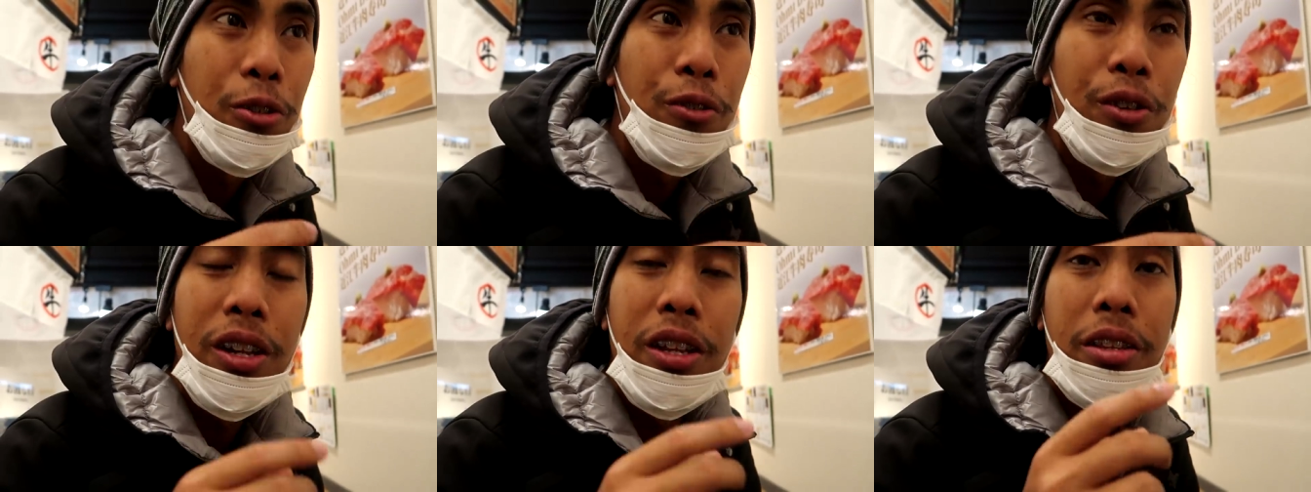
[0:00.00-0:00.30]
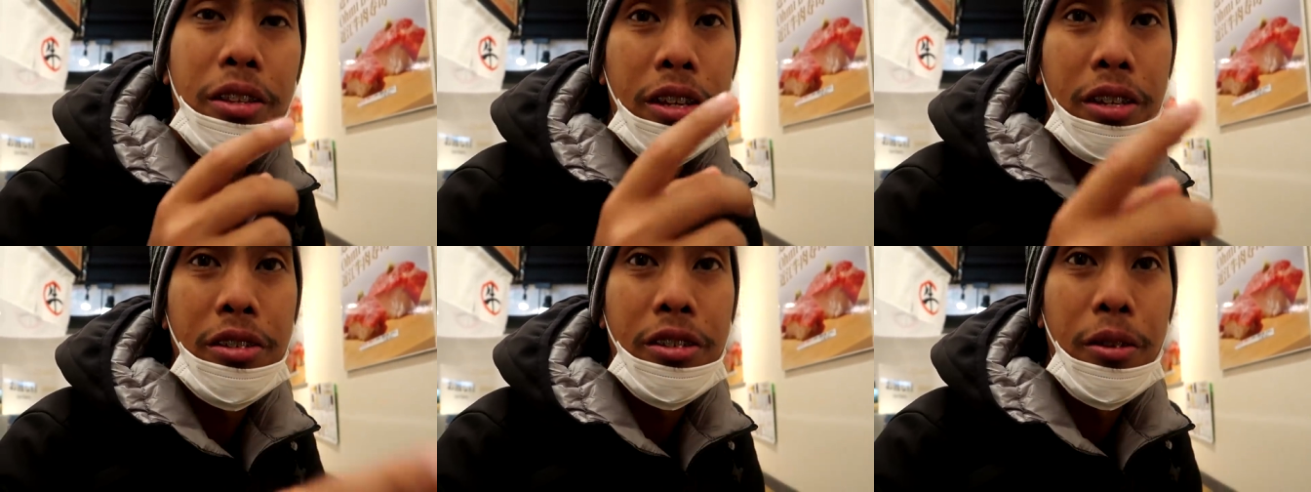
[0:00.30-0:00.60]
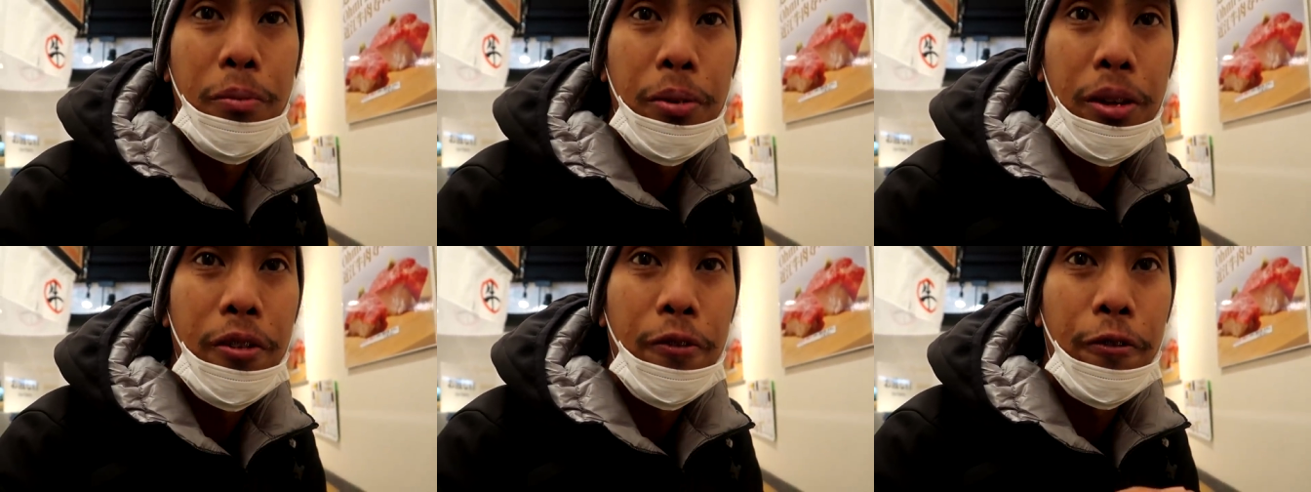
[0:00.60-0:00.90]
you really taste
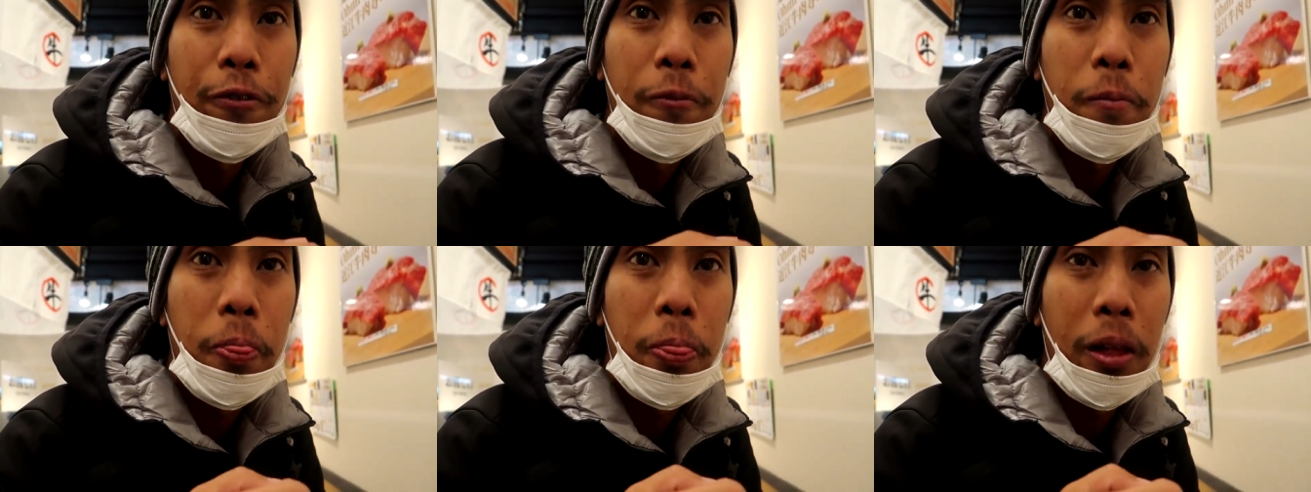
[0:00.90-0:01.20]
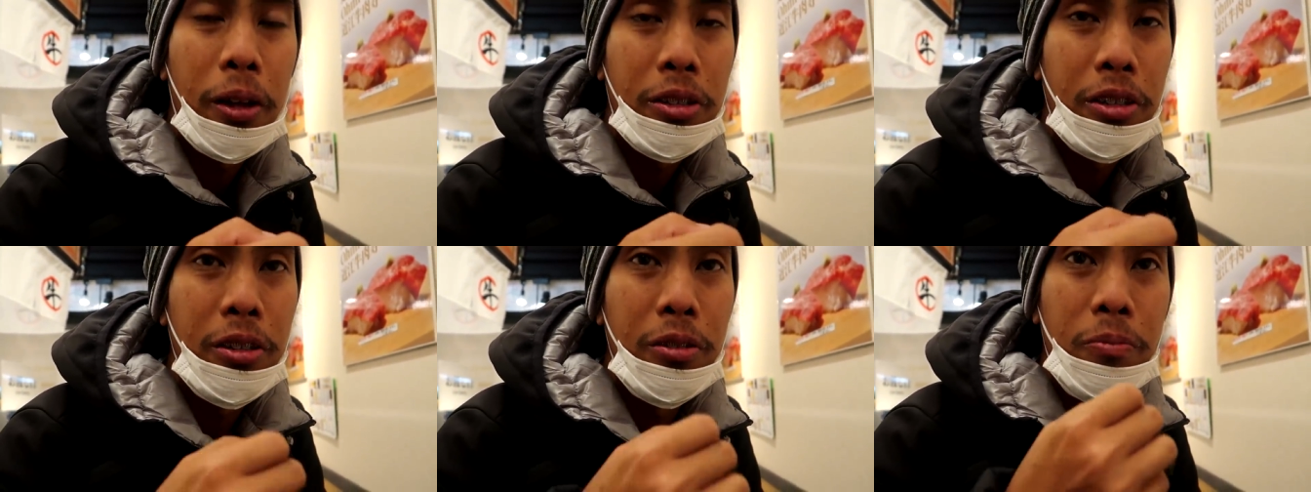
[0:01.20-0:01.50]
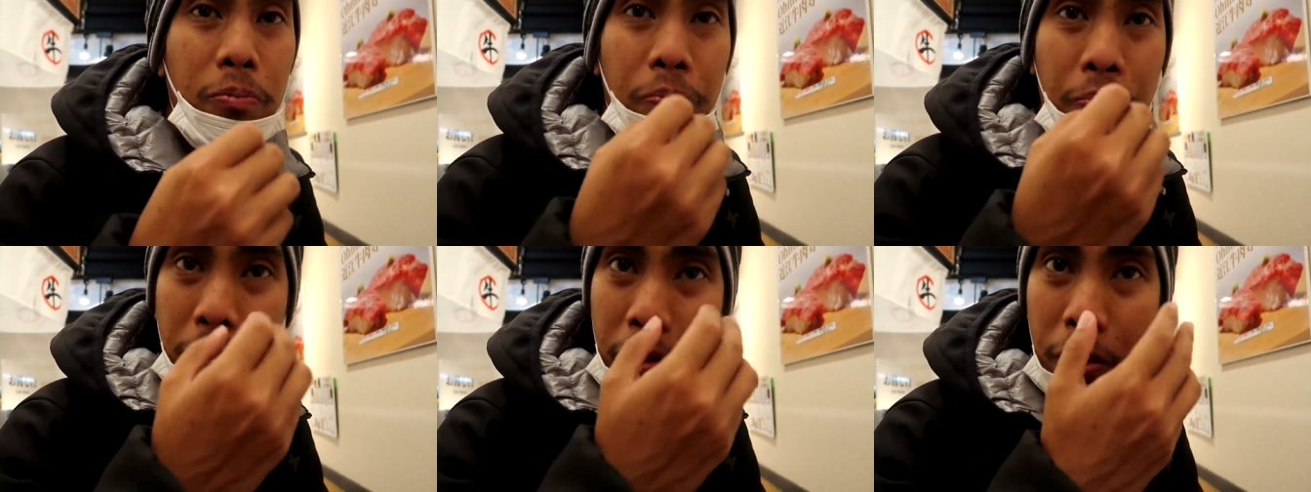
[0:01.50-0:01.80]
the beef. As
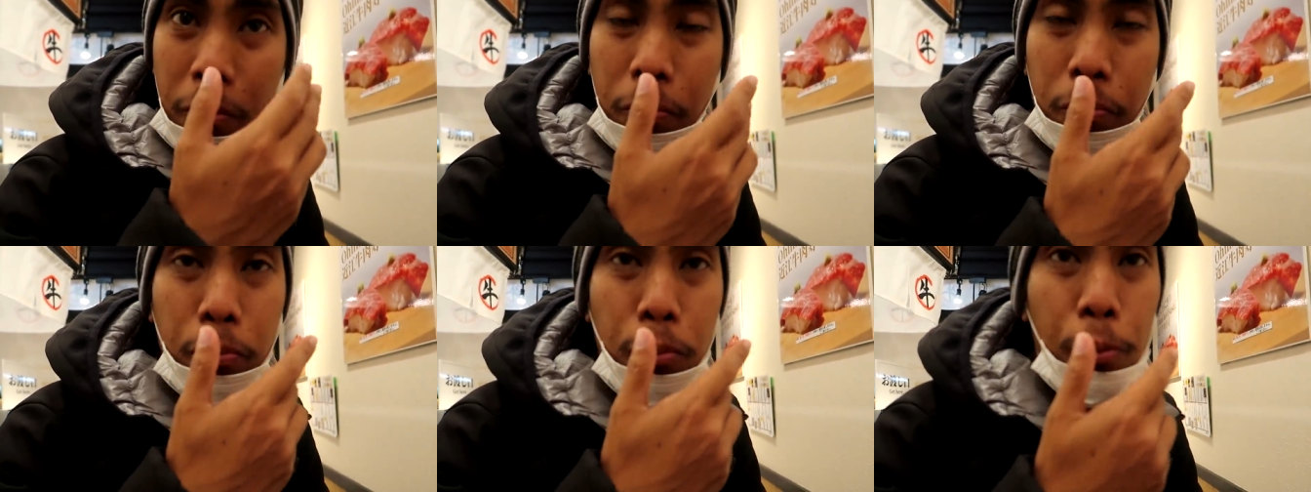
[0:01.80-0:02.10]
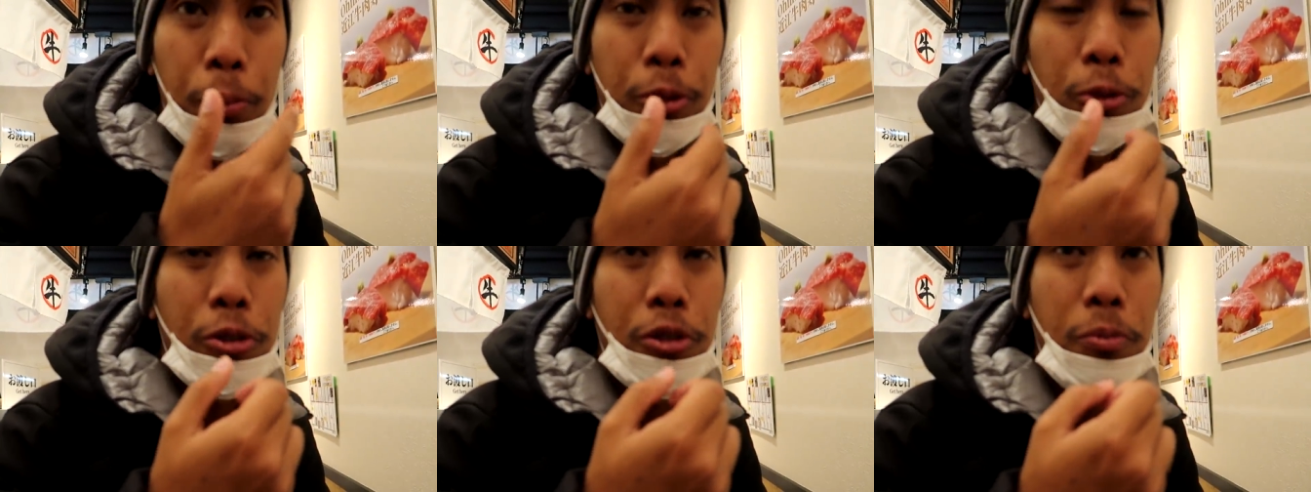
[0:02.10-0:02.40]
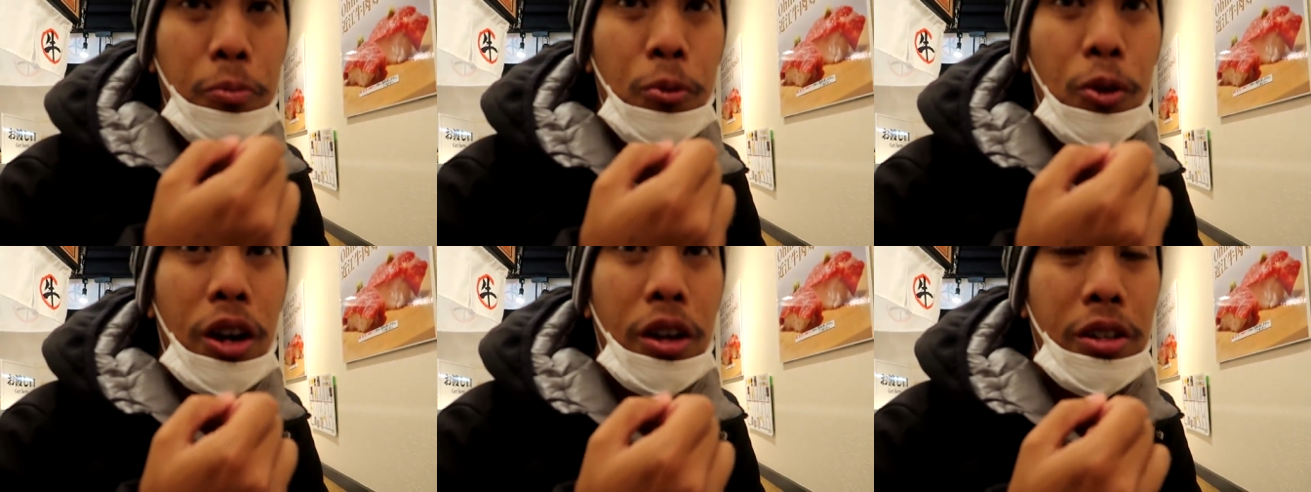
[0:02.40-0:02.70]
in, puputok
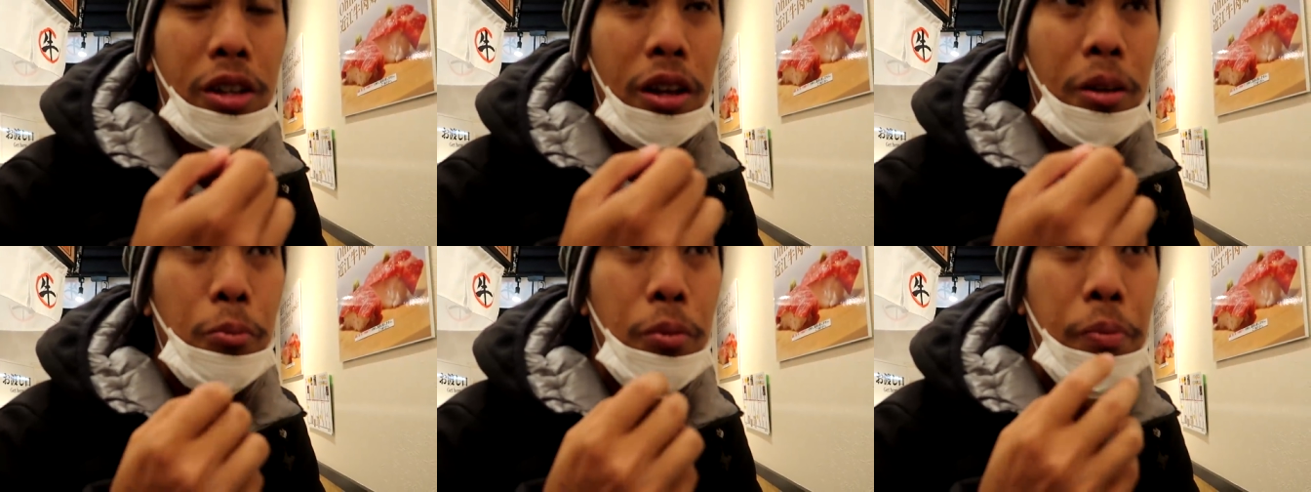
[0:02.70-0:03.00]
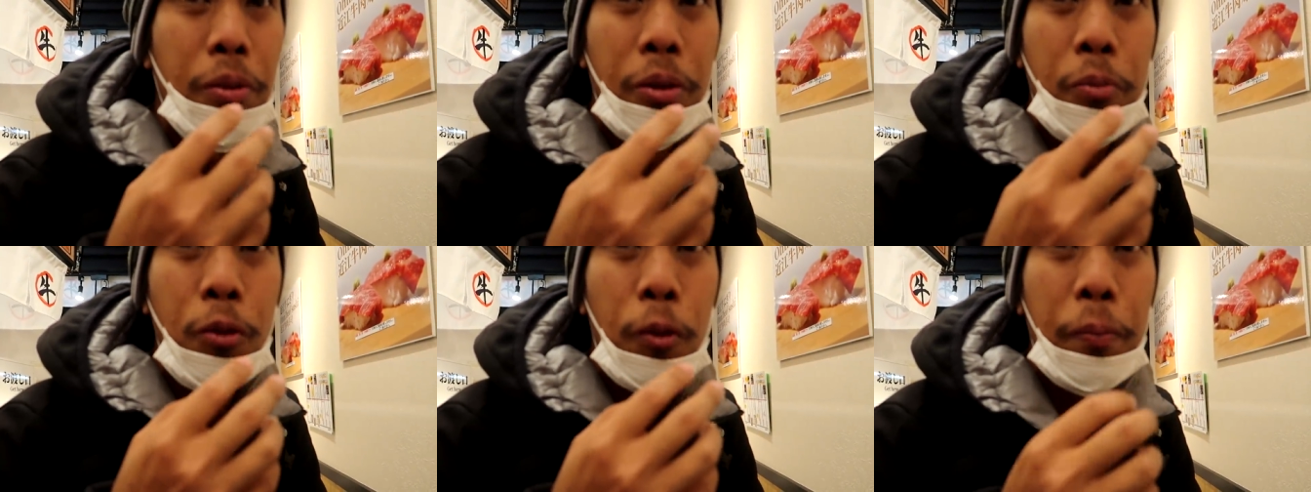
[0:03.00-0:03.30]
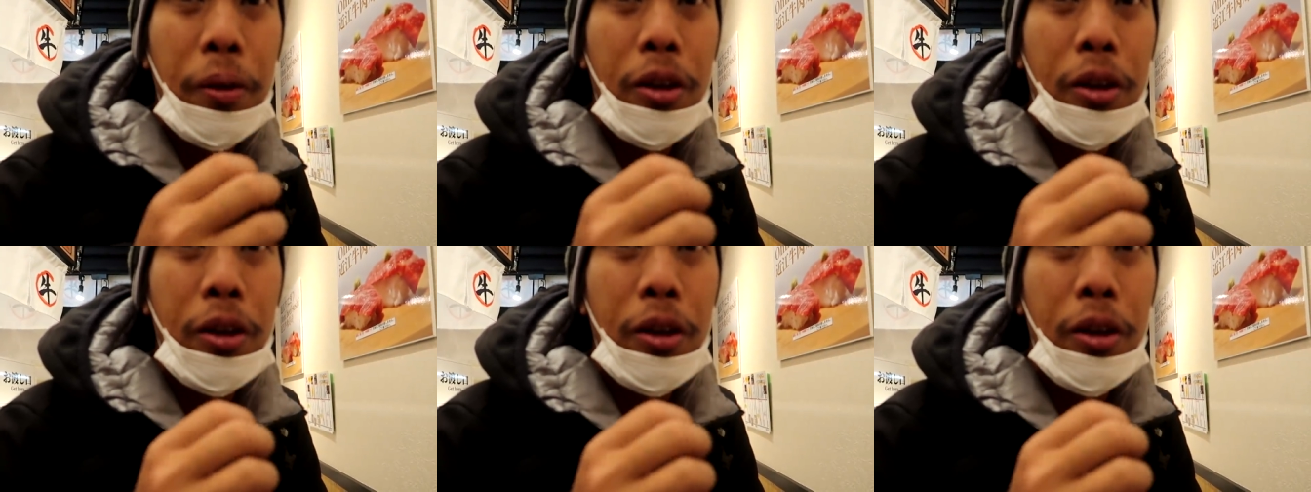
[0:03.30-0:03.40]
sa mukha sa bibig mo.